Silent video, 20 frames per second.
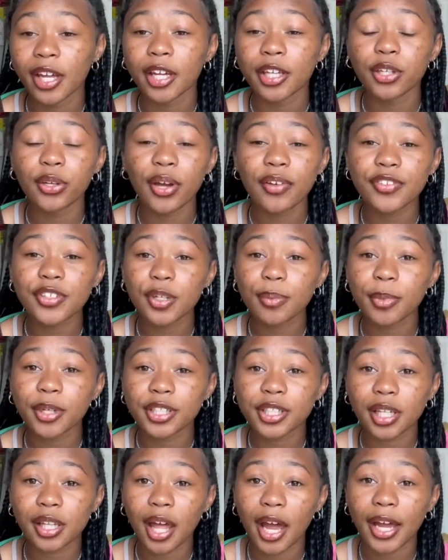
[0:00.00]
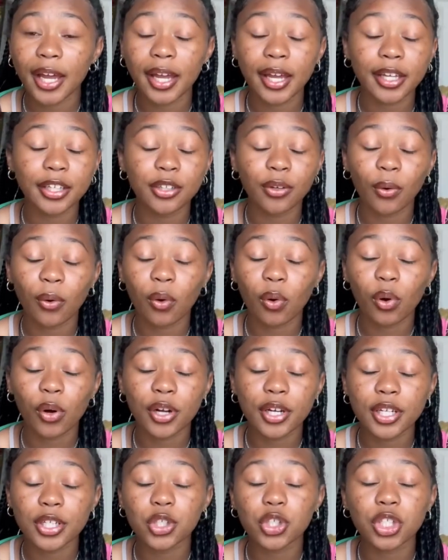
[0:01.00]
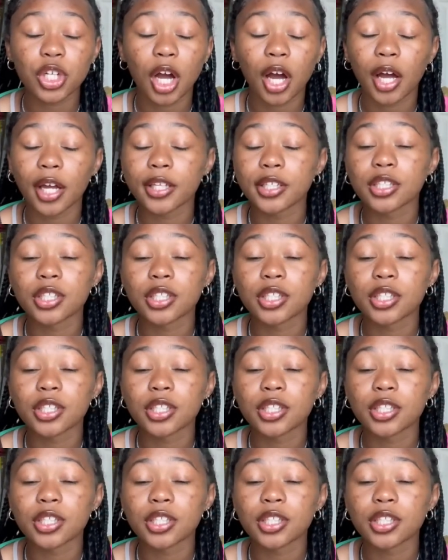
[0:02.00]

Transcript: You have so much light and your aura shines